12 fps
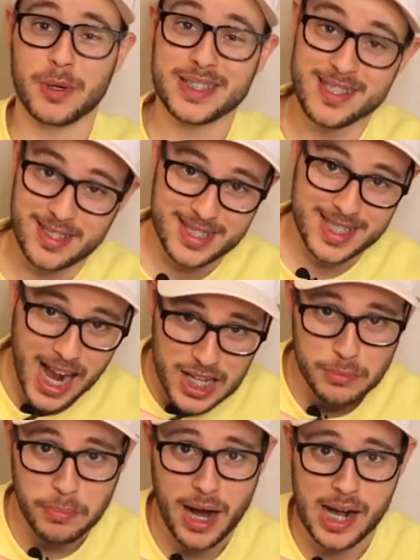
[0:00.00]
what's
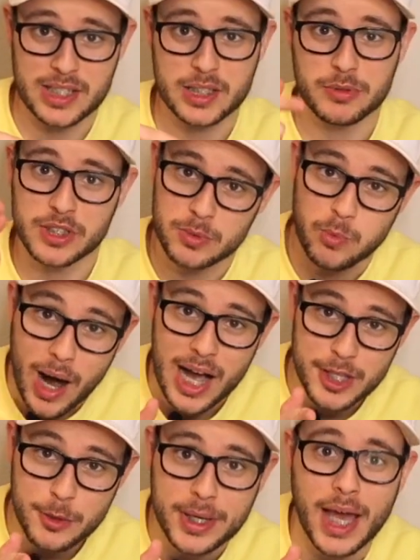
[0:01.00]
inside the box, which is why
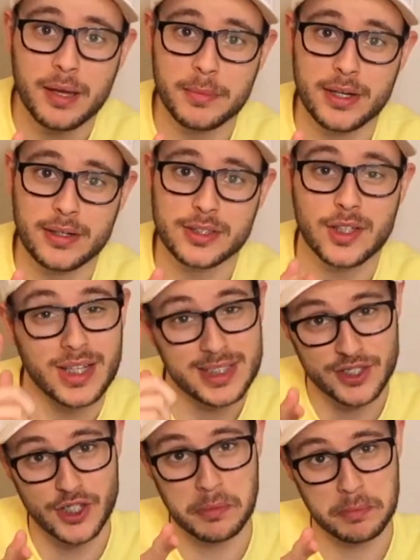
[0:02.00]
you came here. So
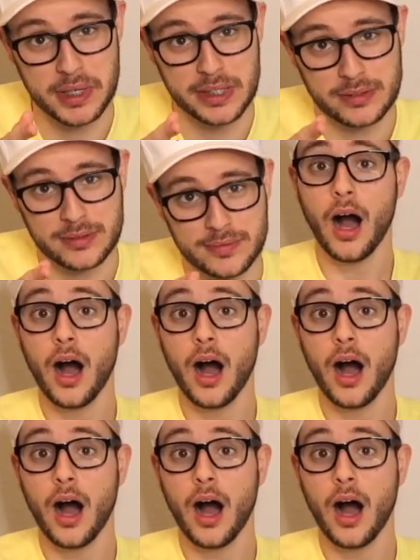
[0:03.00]
let's jump in.